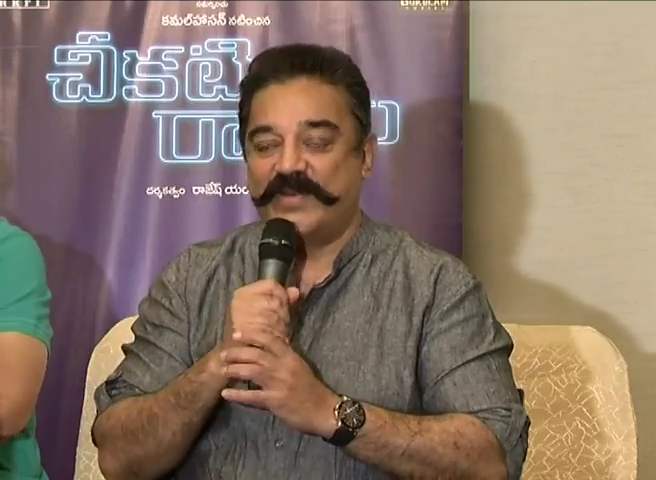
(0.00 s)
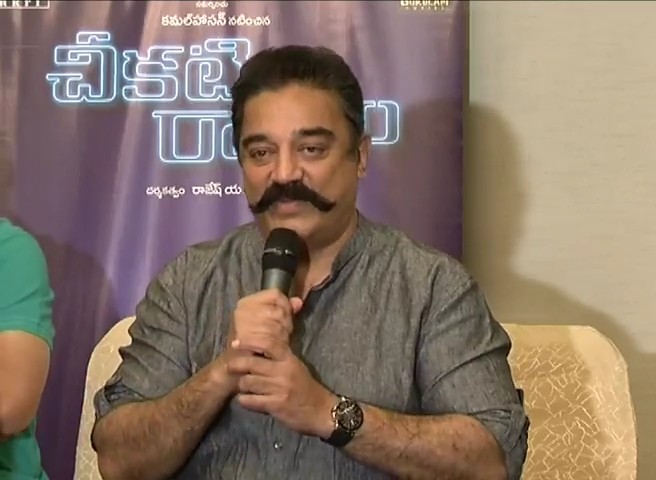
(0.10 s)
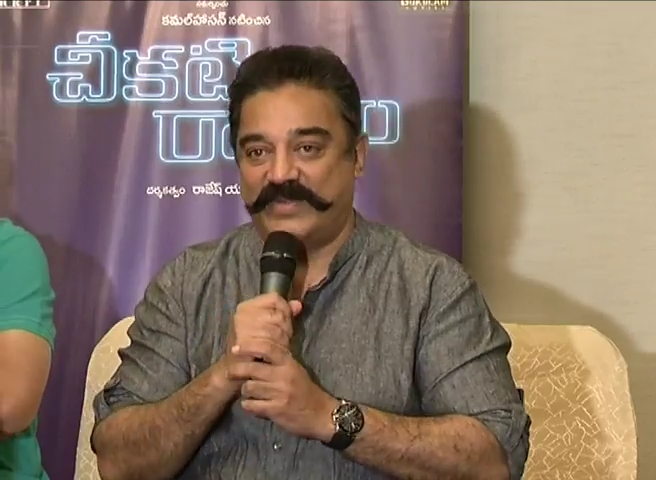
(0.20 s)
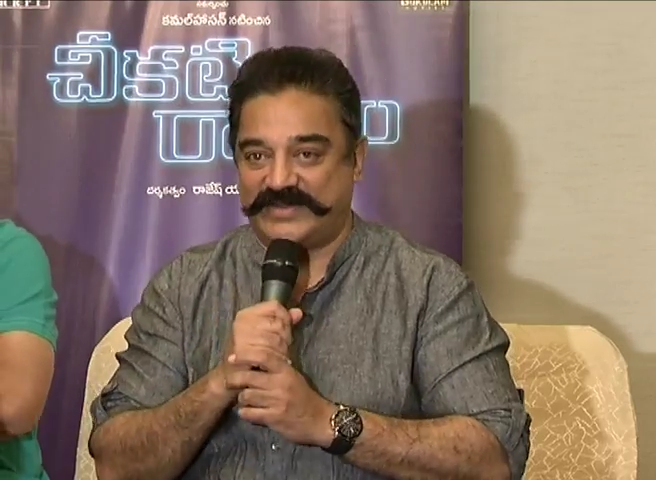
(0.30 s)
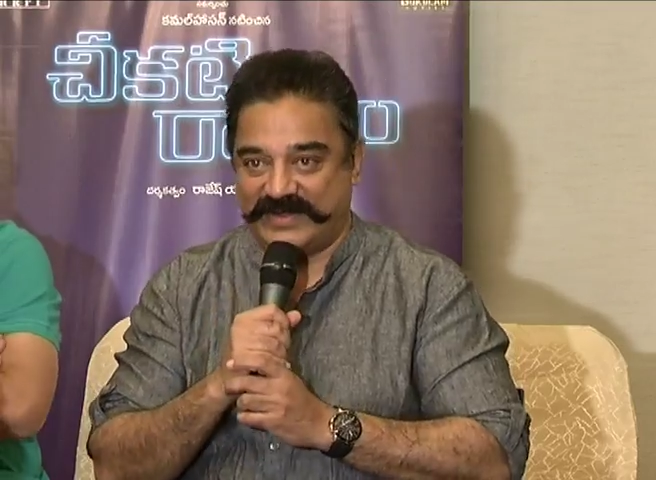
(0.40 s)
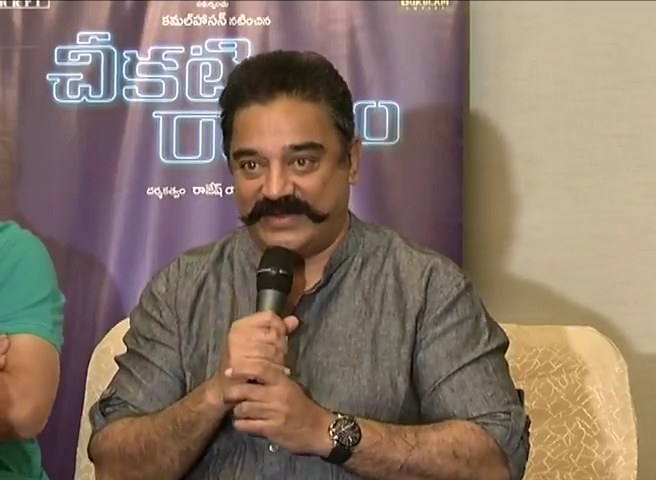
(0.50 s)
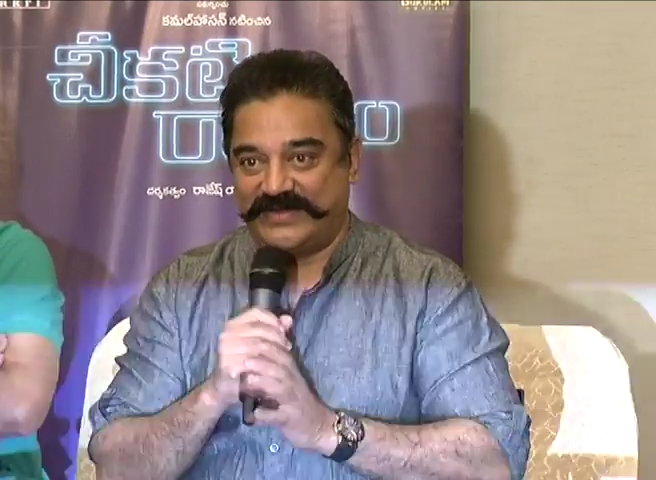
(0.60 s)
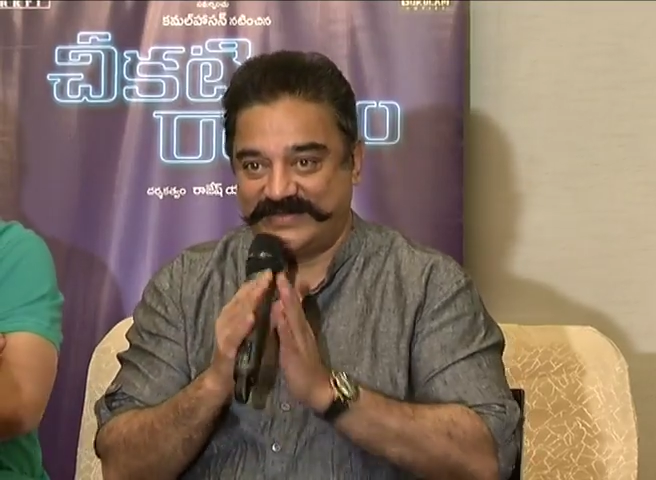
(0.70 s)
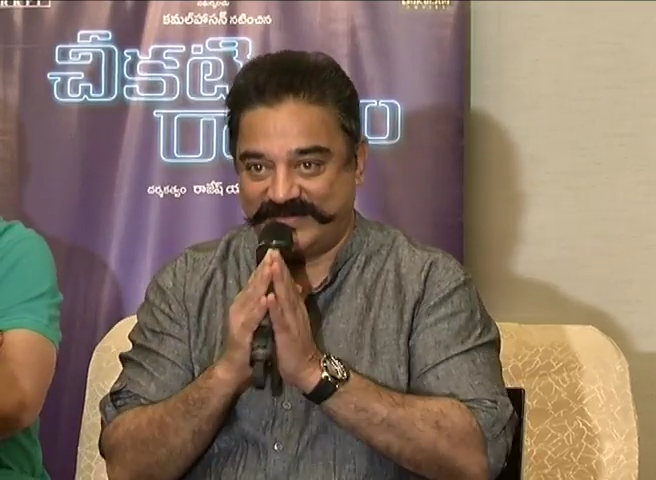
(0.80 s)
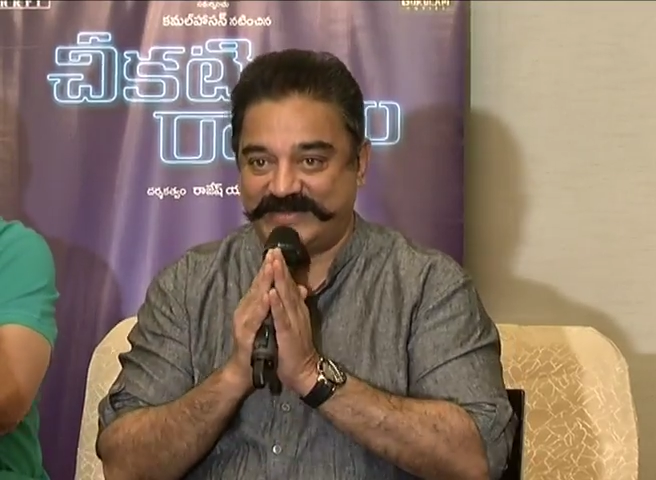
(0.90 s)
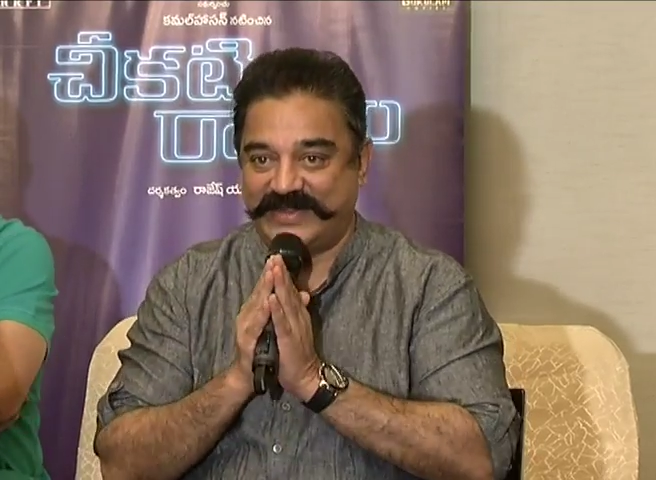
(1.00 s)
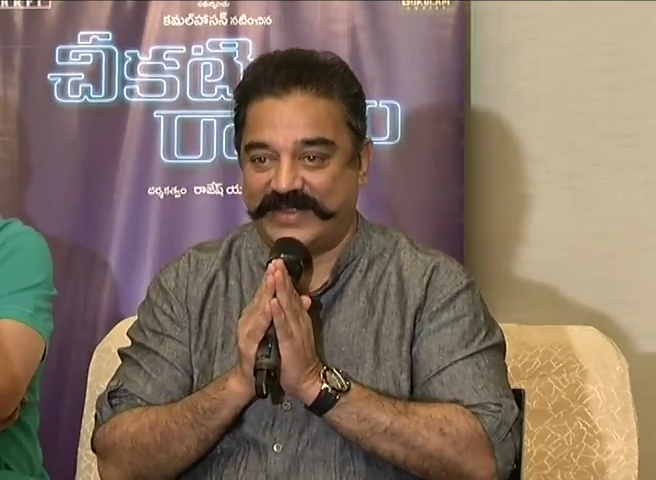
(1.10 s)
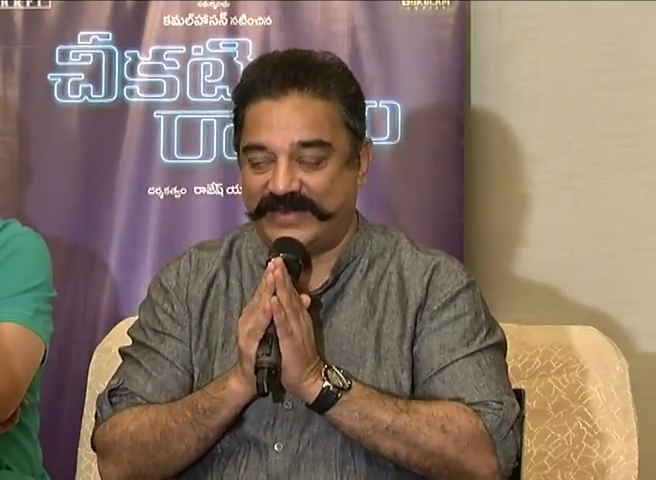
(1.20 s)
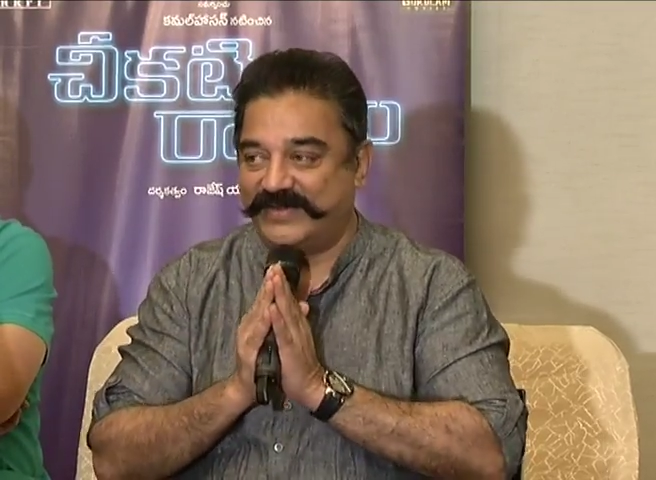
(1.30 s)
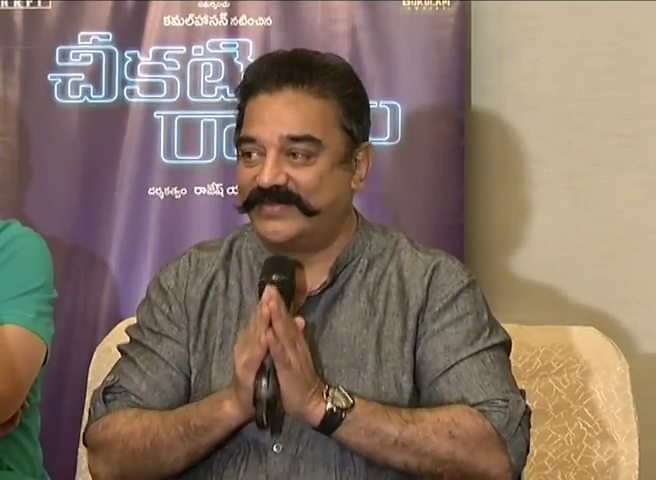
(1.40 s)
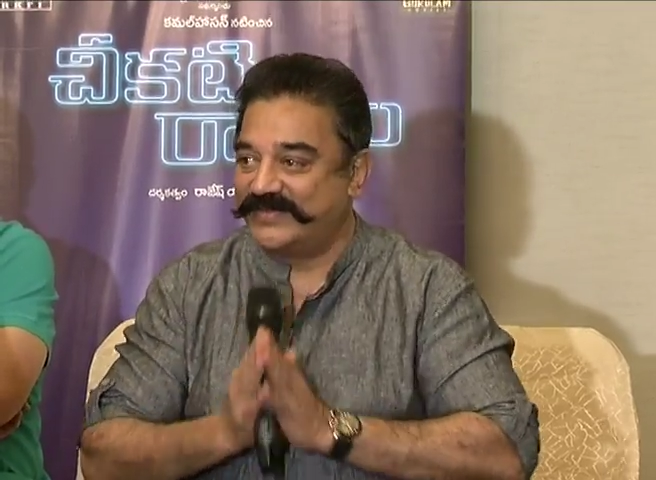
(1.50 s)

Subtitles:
you very much andi nijangane